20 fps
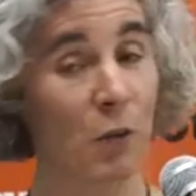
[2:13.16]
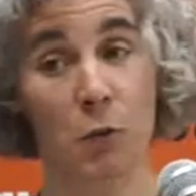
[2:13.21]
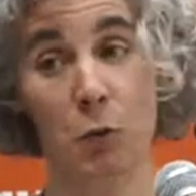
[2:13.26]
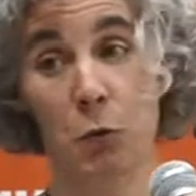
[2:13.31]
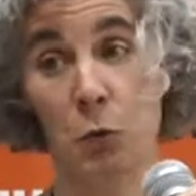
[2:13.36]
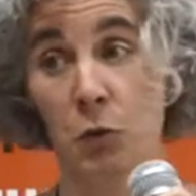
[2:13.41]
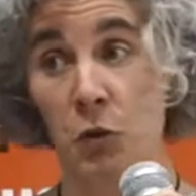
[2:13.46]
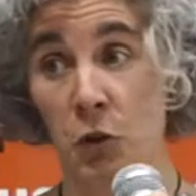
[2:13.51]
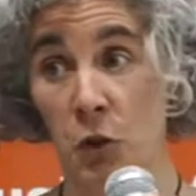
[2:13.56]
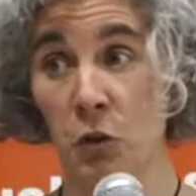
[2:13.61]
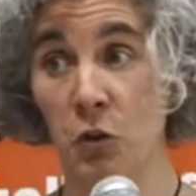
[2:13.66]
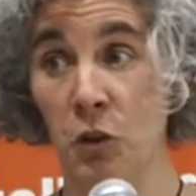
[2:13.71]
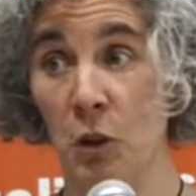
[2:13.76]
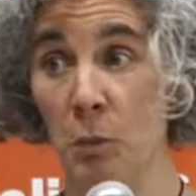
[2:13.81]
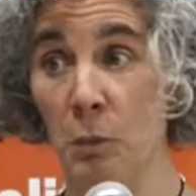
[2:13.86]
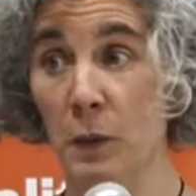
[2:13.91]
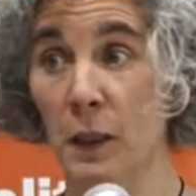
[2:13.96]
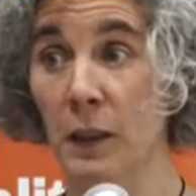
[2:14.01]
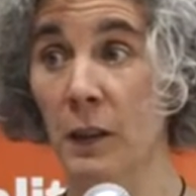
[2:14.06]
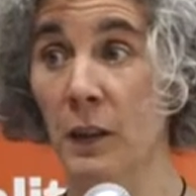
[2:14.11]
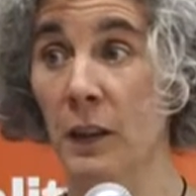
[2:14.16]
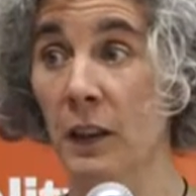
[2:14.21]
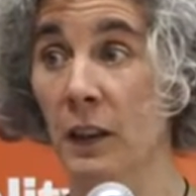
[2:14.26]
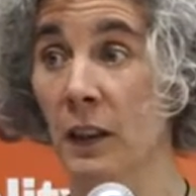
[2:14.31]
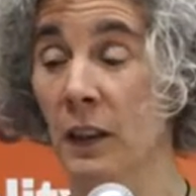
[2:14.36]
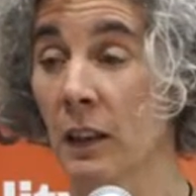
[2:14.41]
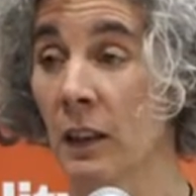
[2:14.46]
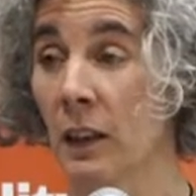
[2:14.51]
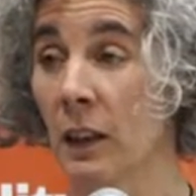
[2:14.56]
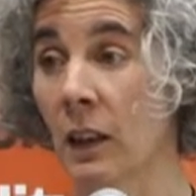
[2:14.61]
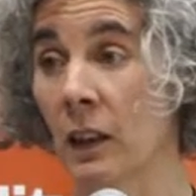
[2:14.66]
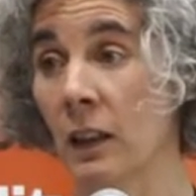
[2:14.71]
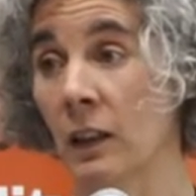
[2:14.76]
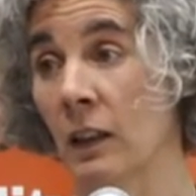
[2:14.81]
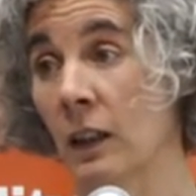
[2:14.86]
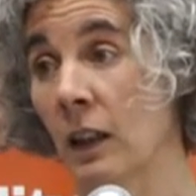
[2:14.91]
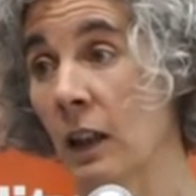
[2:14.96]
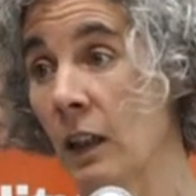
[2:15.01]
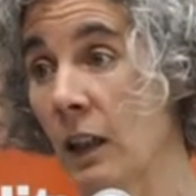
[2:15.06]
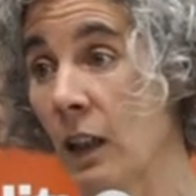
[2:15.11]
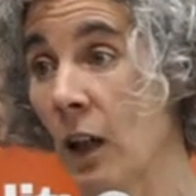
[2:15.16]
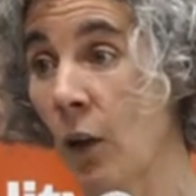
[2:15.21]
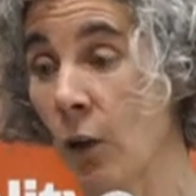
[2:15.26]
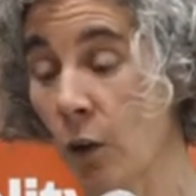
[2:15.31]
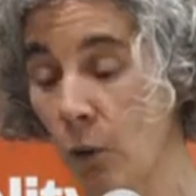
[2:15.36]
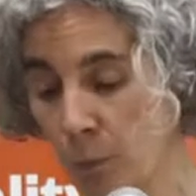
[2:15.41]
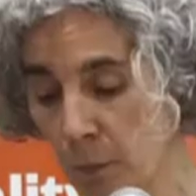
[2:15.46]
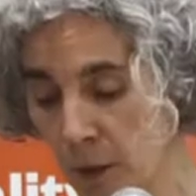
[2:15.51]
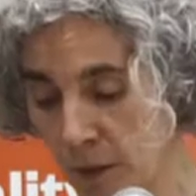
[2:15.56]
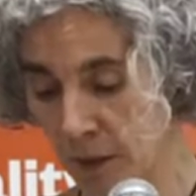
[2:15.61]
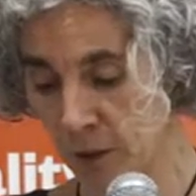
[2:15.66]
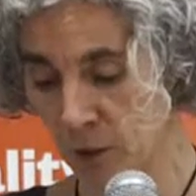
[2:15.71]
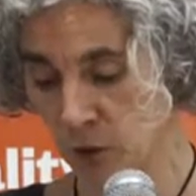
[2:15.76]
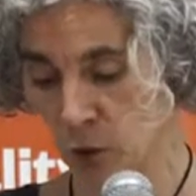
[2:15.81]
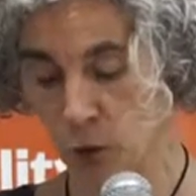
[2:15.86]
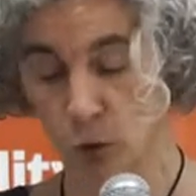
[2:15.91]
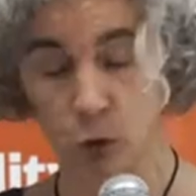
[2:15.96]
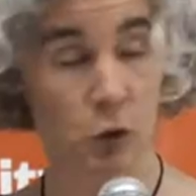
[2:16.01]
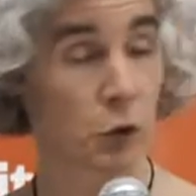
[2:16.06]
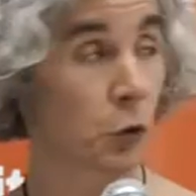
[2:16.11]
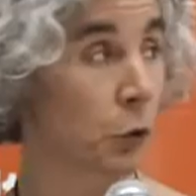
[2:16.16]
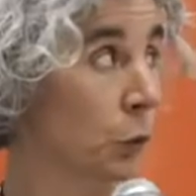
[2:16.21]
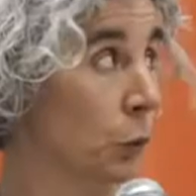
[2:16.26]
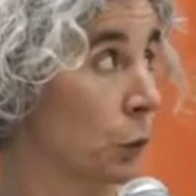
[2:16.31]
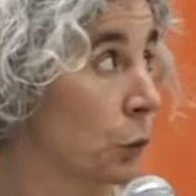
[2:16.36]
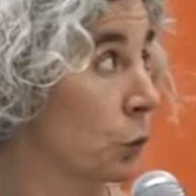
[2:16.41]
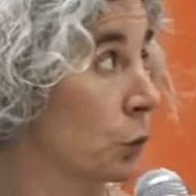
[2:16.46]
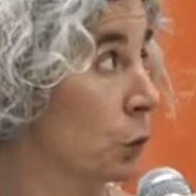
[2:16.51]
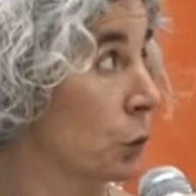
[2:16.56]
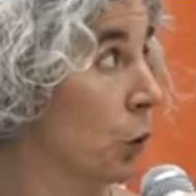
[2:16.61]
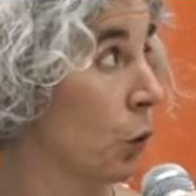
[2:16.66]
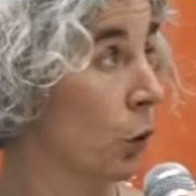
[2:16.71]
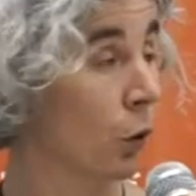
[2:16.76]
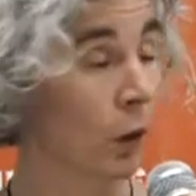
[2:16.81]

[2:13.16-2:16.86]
through social media and other media tools to